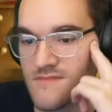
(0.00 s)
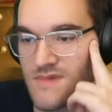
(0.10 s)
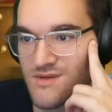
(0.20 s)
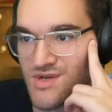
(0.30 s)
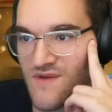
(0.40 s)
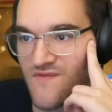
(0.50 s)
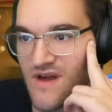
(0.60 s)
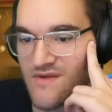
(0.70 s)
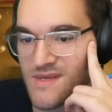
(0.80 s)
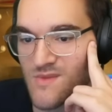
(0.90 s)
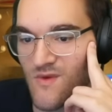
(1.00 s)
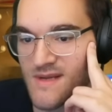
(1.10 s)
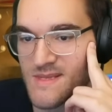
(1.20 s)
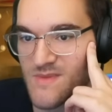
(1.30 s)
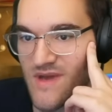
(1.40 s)
Djinn found us
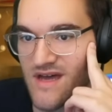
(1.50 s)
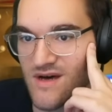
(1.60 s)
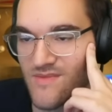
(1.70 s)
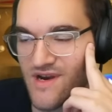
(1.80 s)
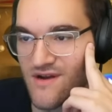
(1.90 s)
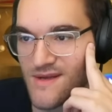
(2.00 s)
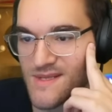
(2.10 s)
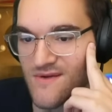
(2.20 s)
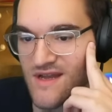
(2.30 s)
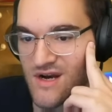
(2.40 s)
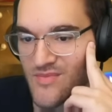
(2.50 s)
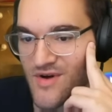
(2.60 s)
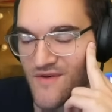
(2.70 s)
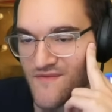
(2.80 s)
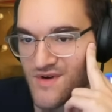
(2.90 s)
1 spell, but it also hit our
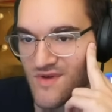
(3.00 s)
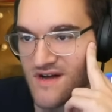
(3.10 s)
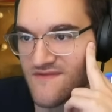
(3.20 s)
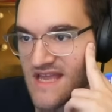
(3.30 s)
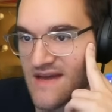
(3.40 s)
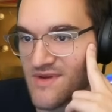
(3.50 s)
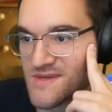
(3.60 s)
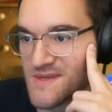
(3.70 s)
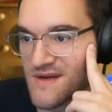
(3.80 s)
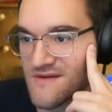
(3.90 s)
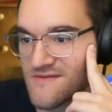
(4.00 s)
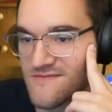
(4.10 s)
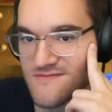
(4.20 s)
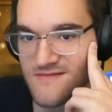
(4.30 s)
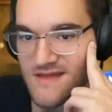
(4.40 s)
opponent for 12 damage, so
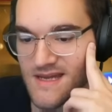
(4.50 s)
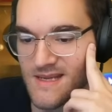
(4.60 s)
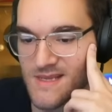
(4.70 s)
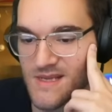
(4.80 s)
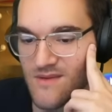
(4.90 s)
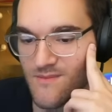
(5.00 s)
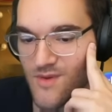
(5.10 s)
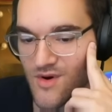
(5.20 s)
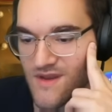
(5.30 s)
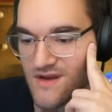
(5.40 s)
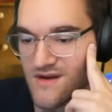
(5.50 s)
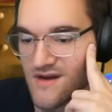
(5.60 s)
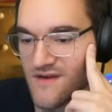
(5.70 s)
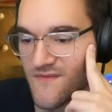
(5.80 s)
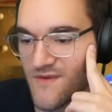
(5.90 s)
that is more than good
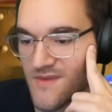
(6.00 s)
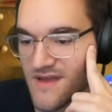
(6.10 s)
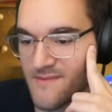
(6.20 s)
enough for me.